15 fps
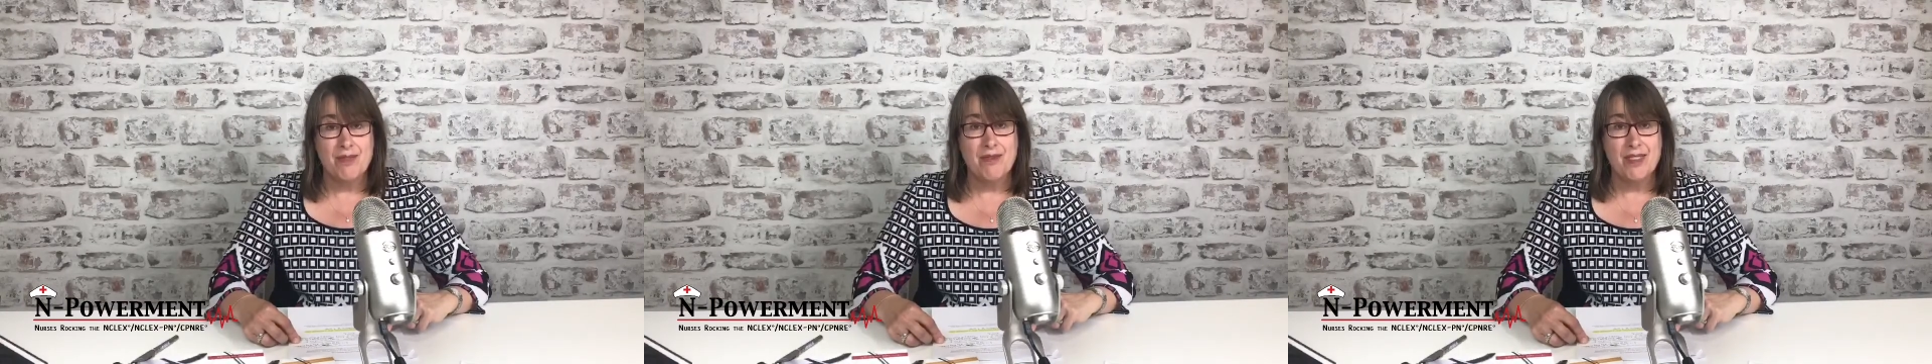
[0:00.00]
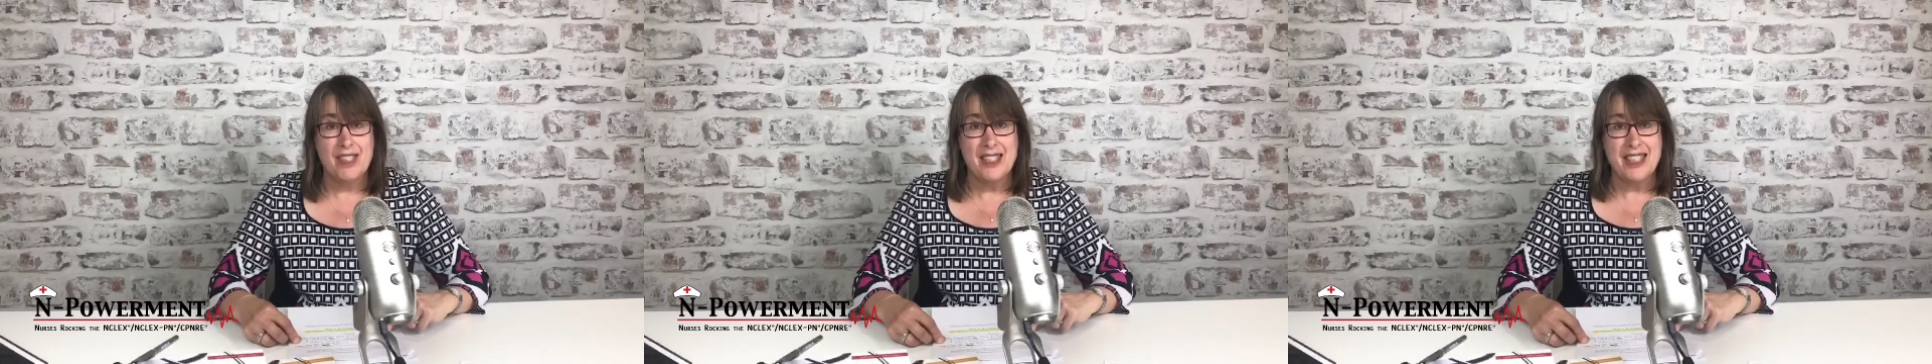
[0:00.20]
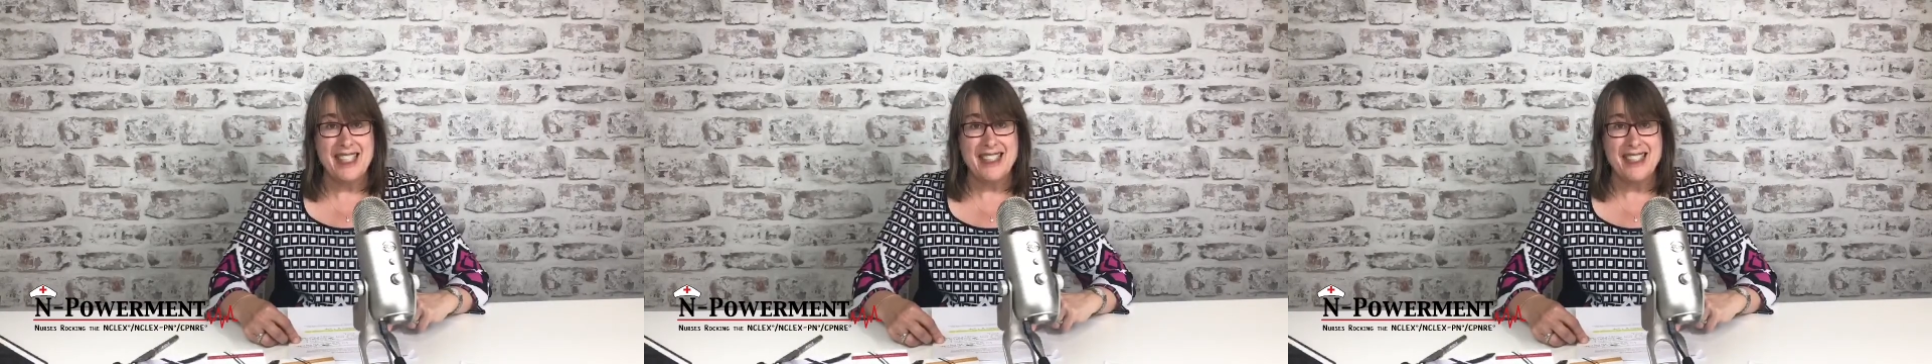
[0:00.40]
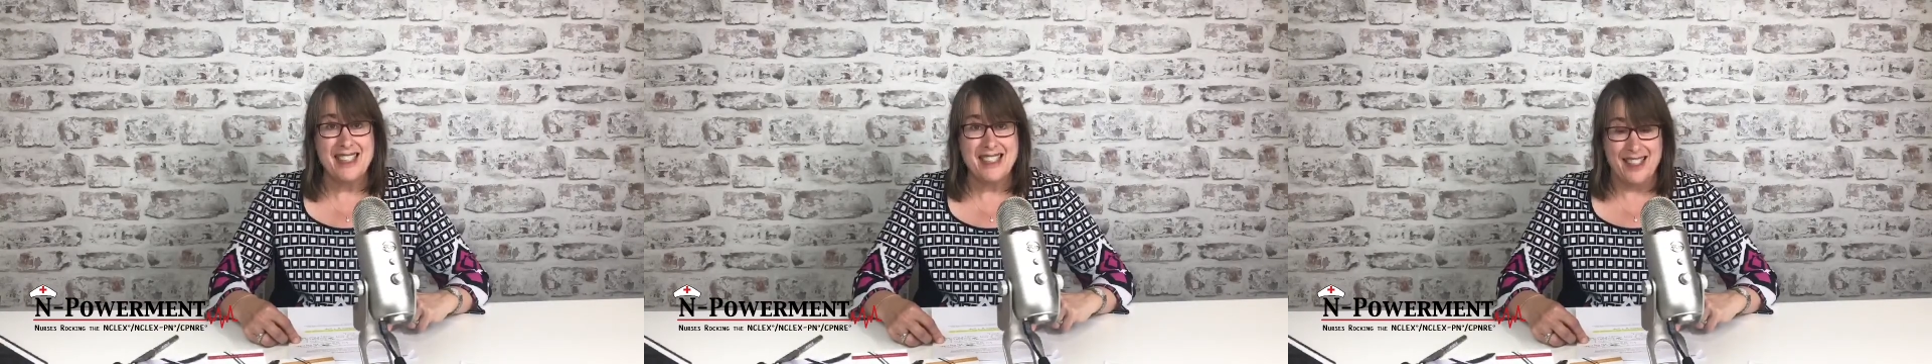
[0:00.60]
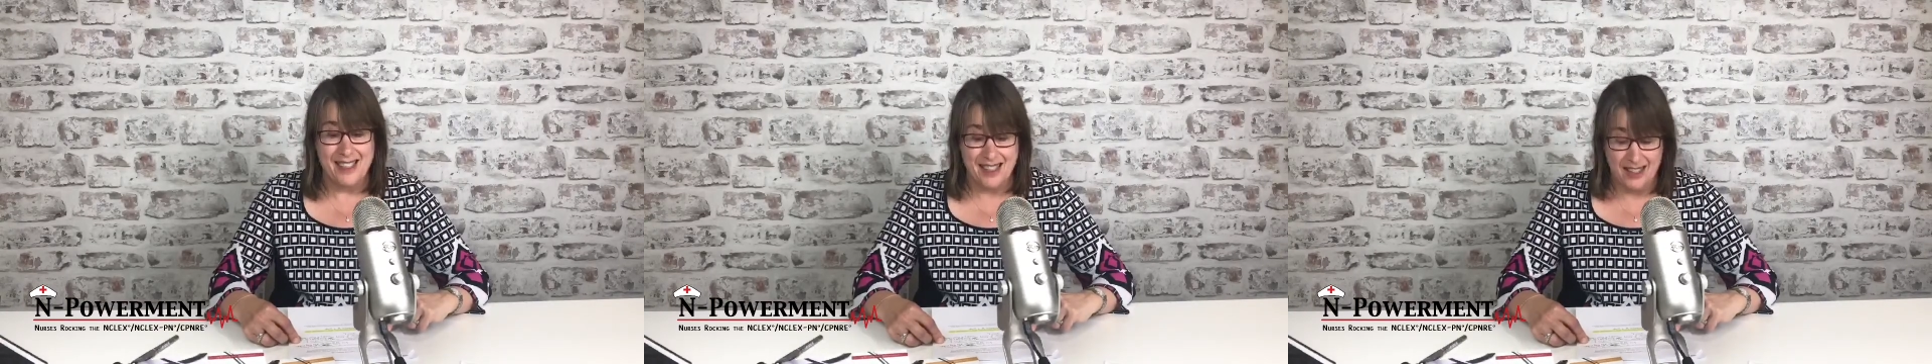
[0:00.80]
Indeed it
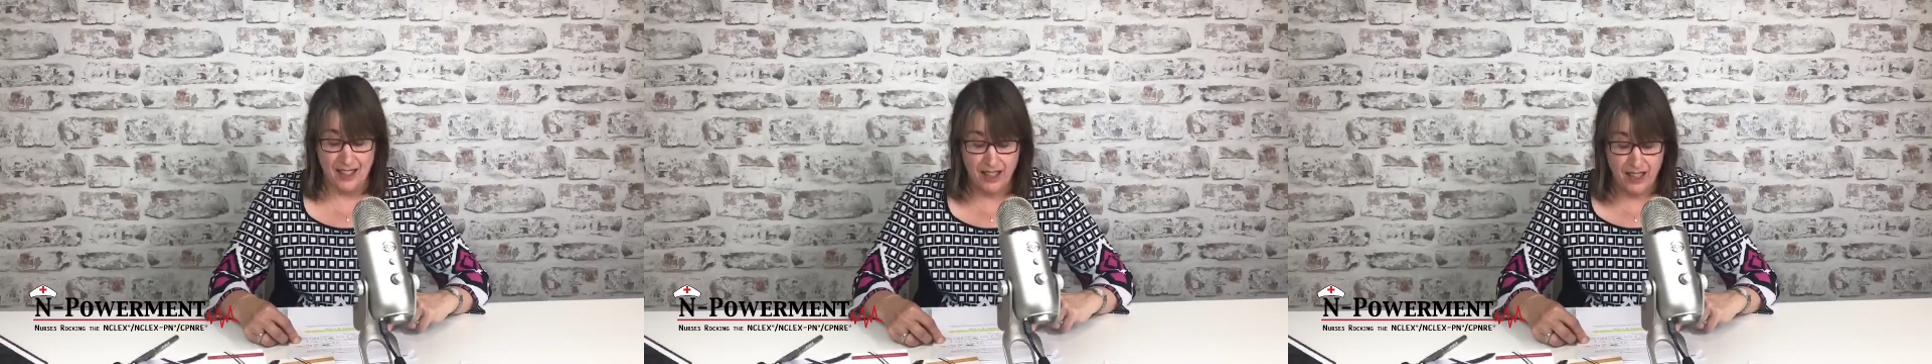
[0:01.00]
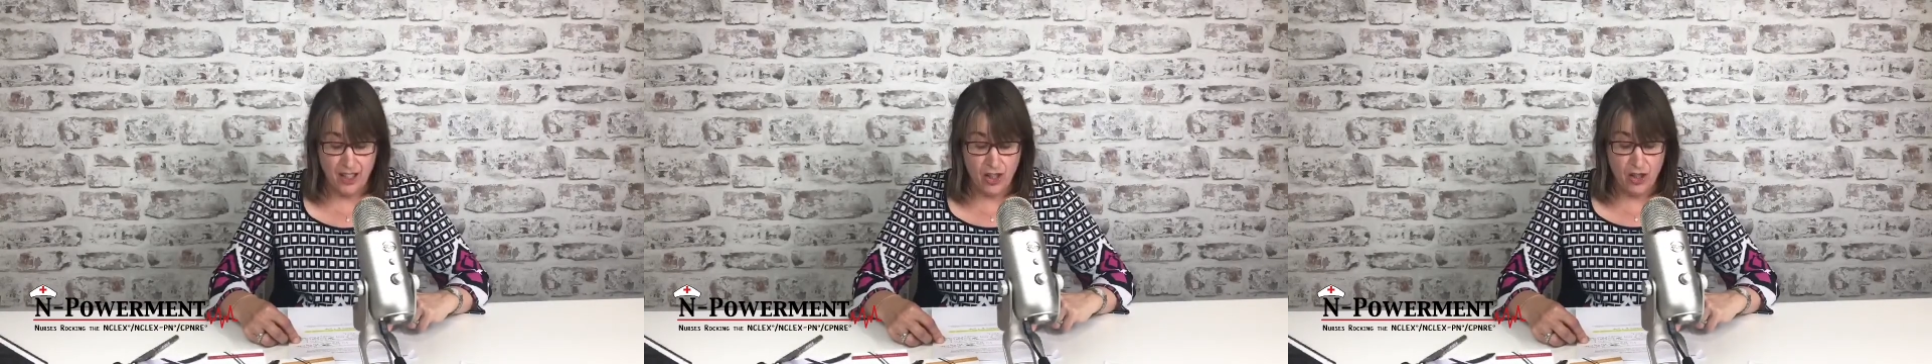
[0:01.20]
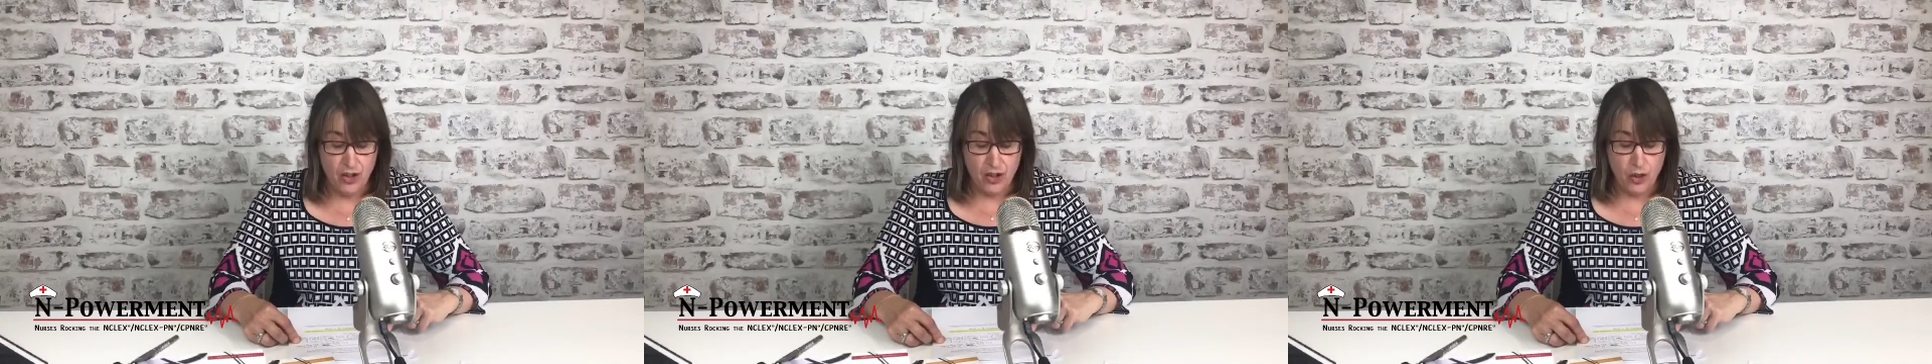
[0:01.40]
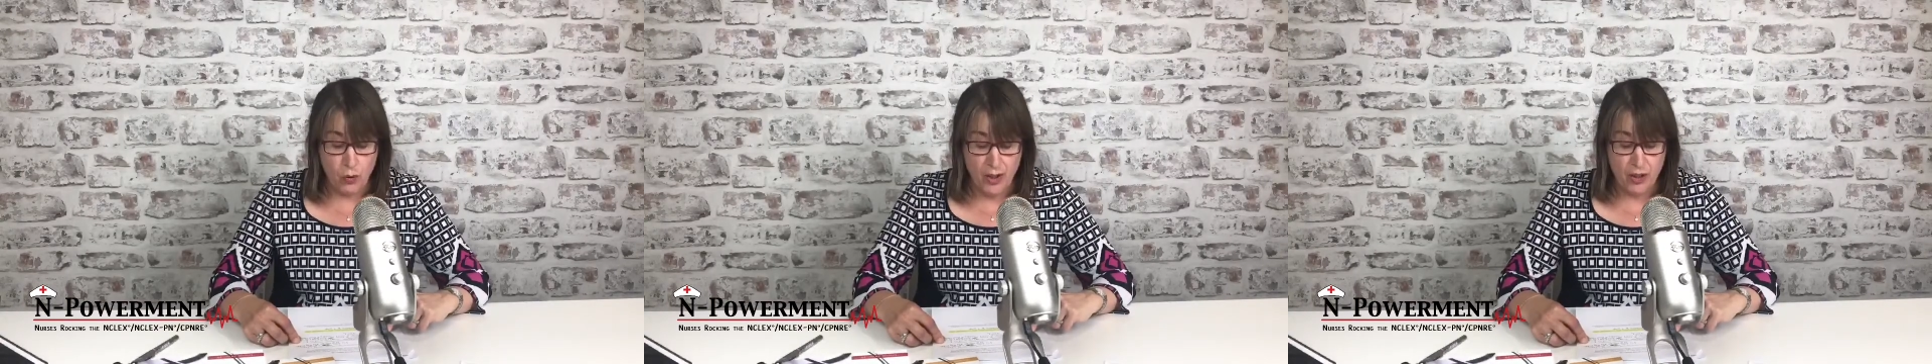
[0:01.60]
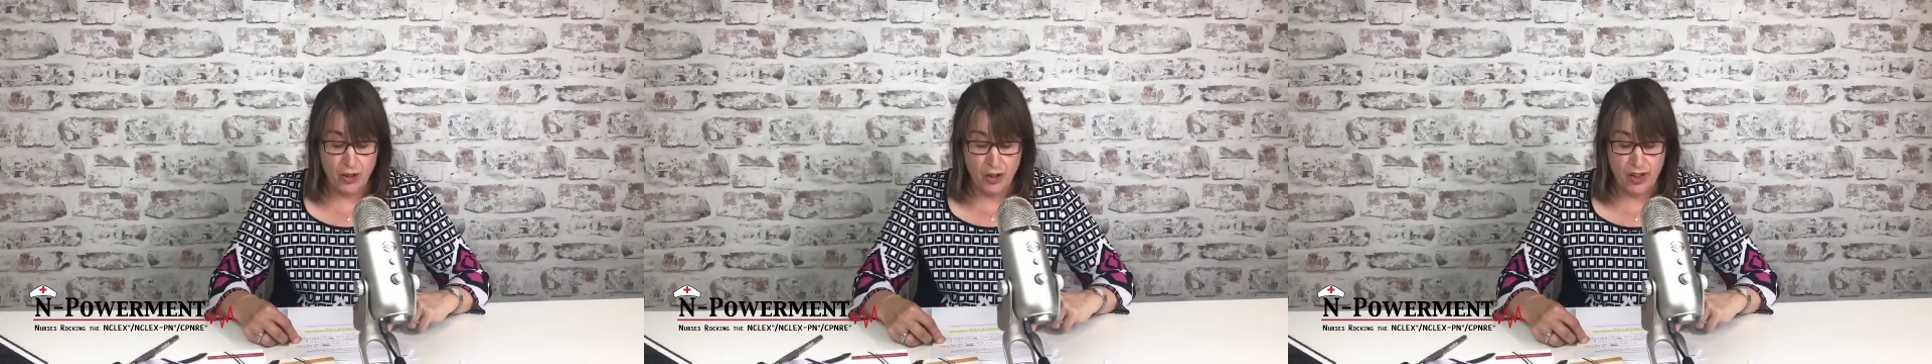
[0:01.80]
is. So
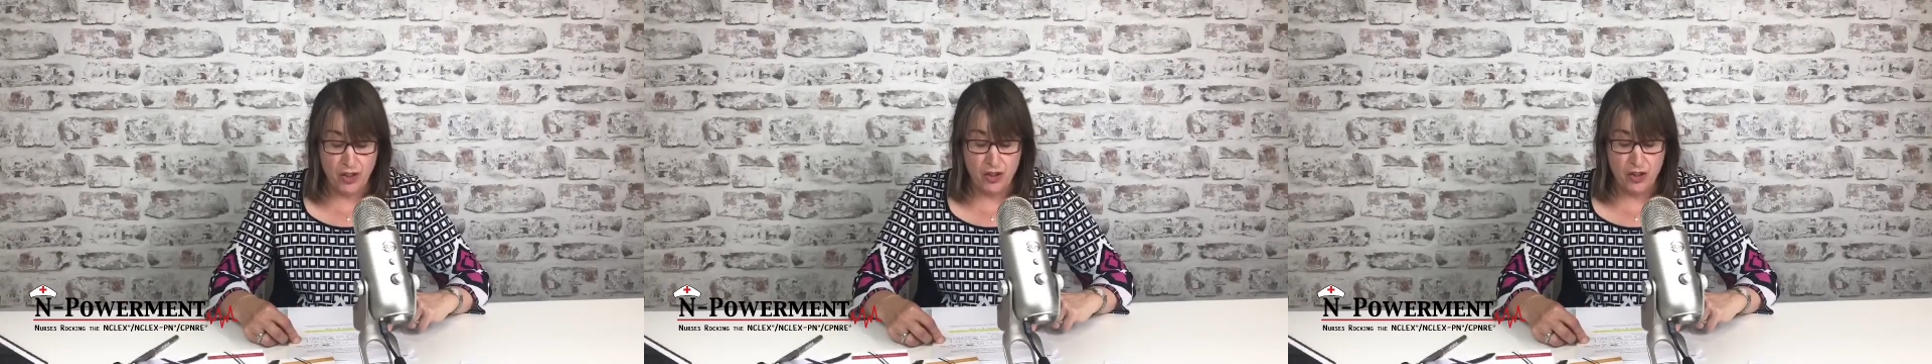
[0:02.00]
we are going to